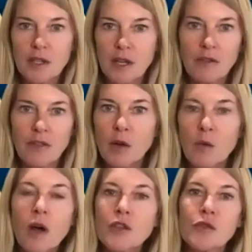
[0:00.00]
I don't think
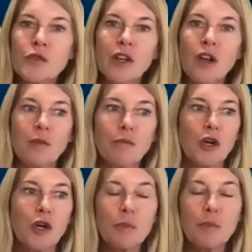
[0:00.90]
Wall Street on
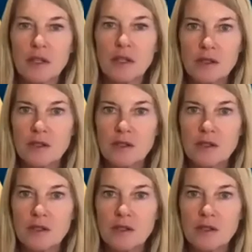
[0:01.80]
purpose